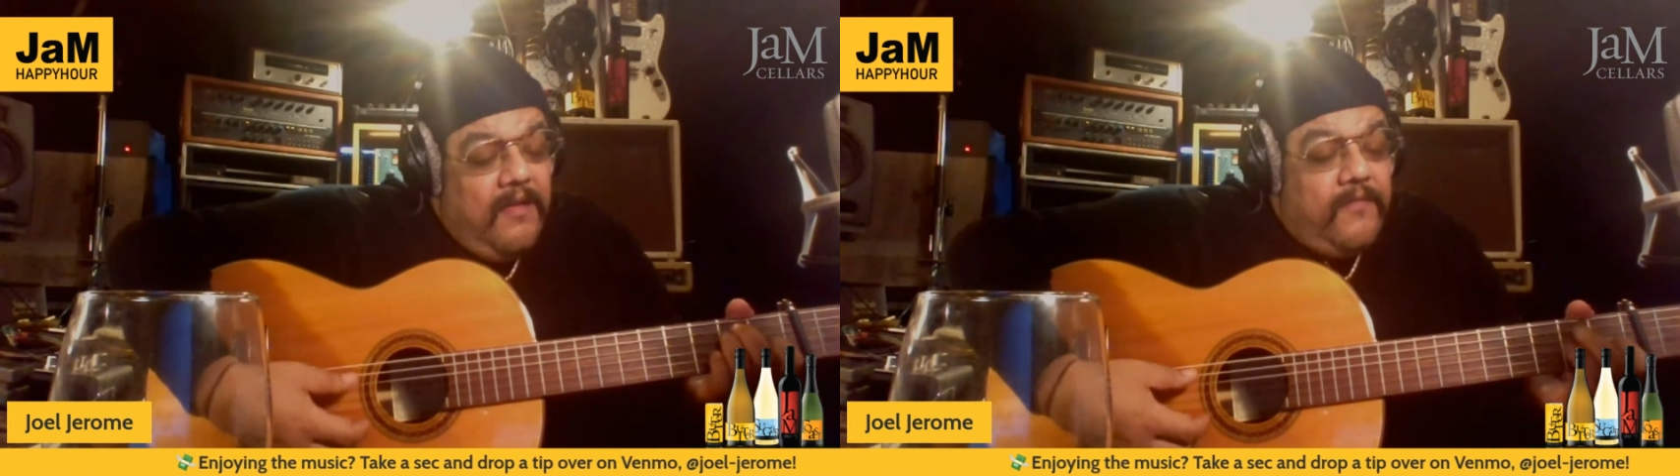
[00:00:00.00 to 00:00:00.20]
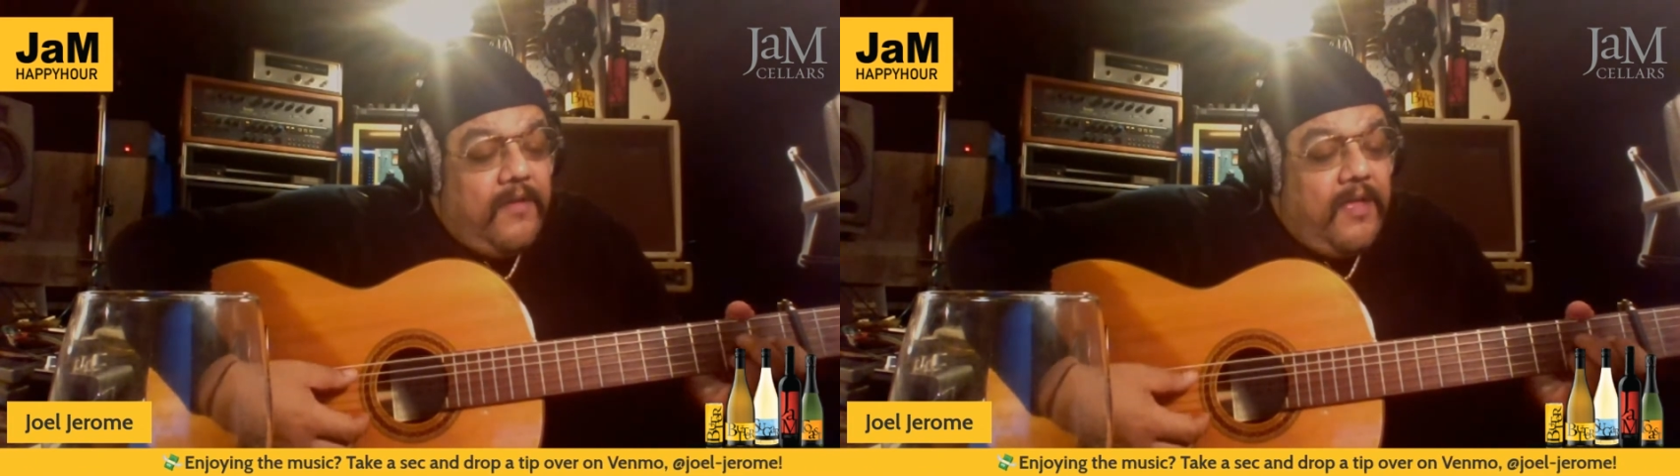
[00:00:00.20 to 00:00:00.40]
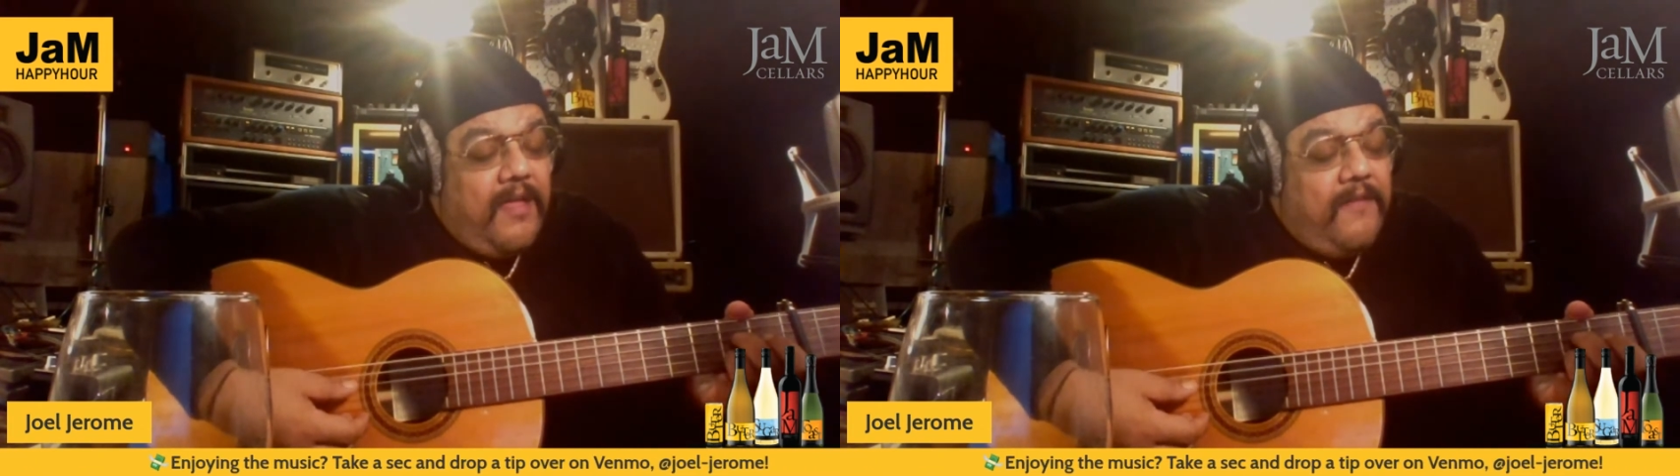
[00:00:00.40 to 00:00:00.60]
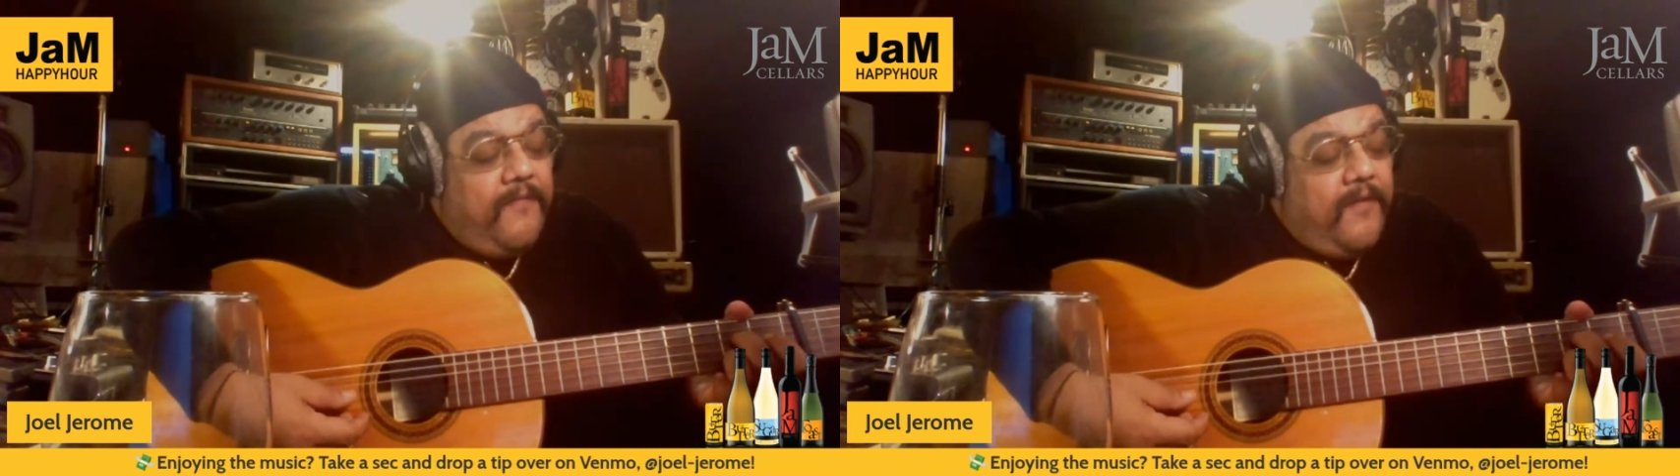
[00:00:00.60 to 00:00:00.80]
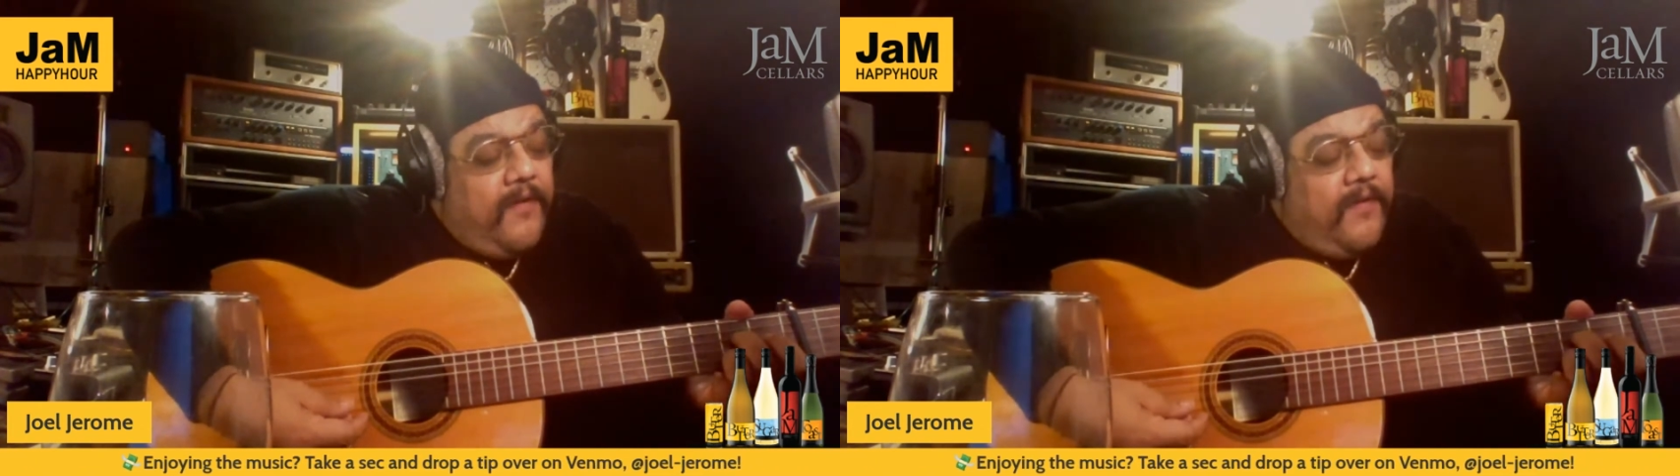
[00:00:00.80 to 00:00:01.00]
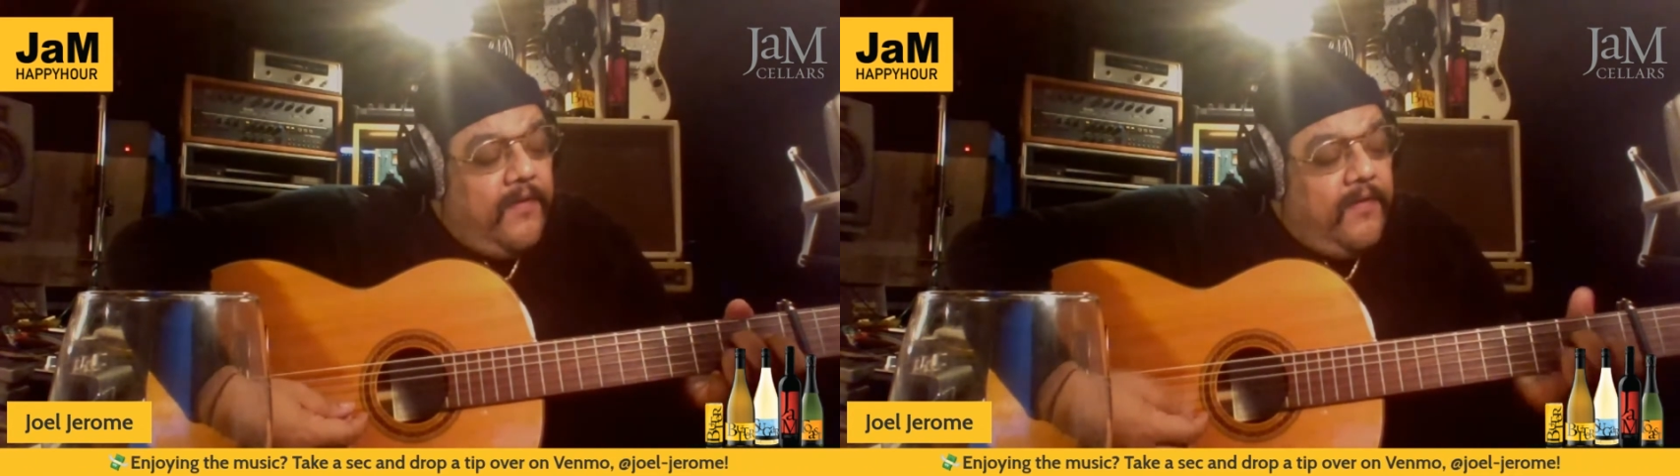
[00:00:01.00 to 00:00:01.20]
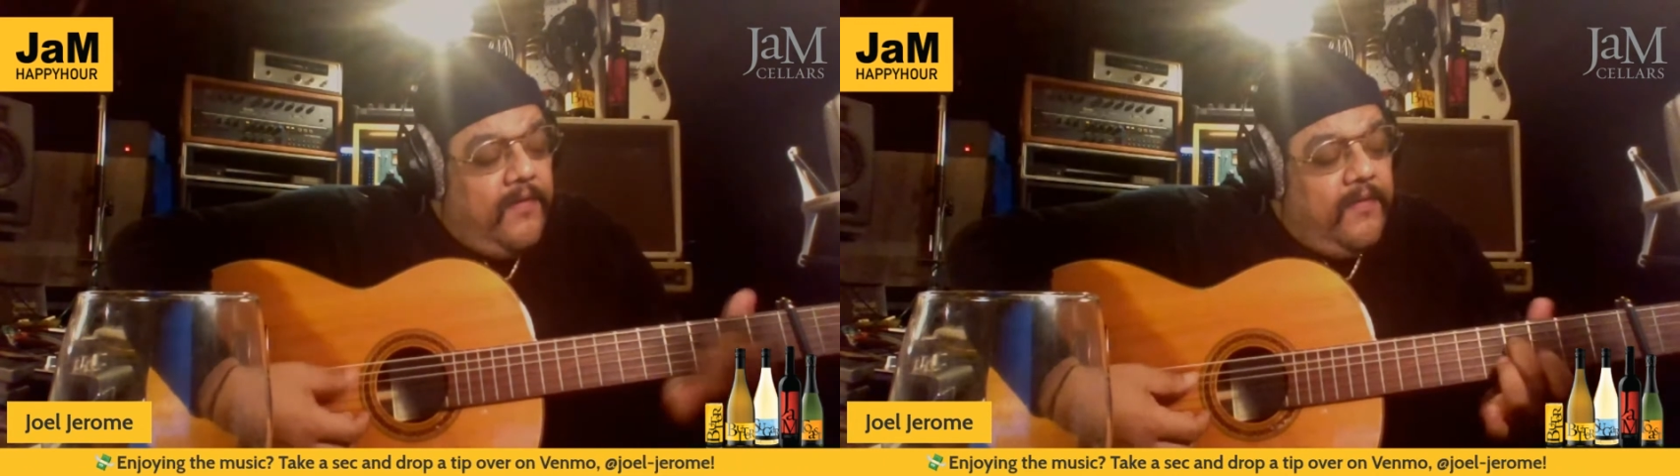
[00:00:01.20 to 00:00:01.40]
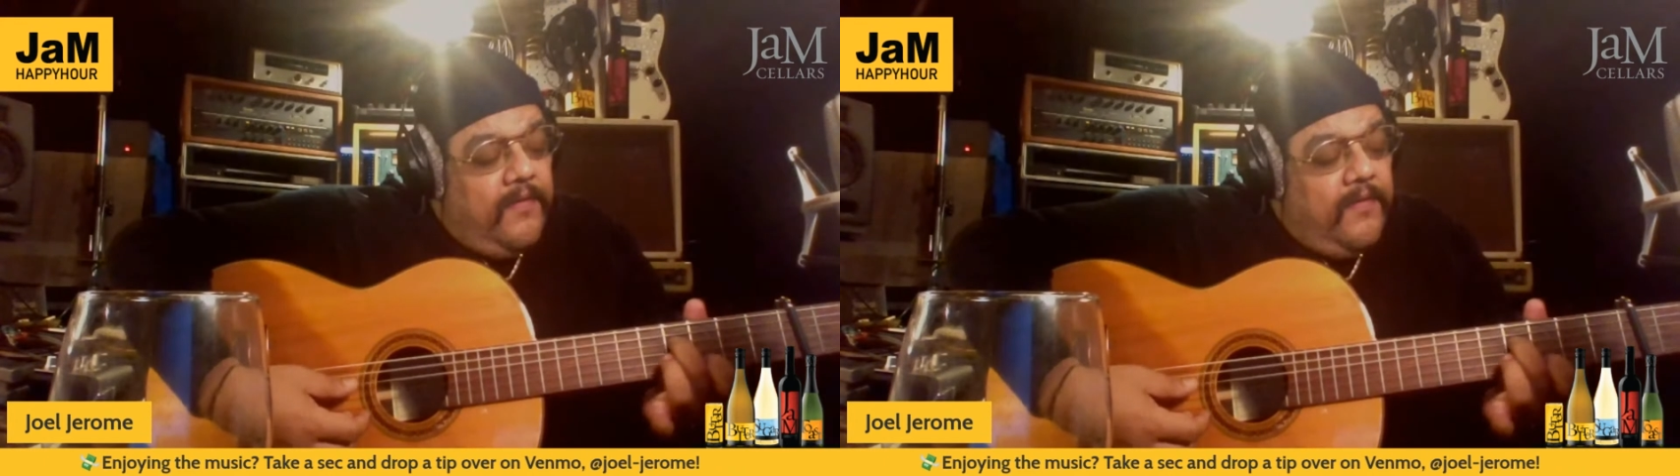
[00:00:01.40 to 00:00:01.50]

forever?